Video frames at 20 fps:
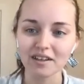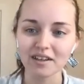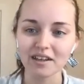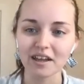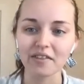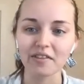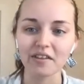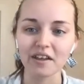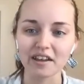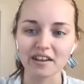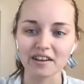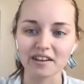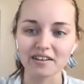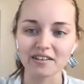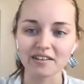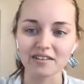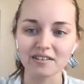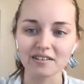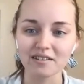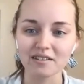and
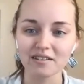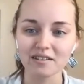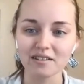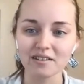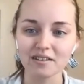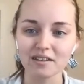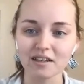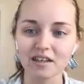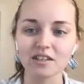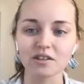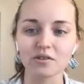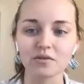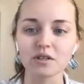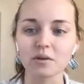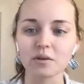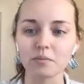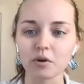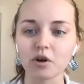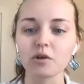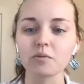then because it was
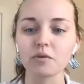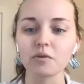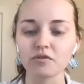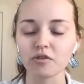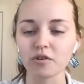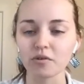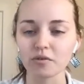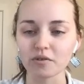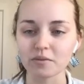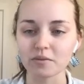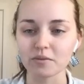a book before it was a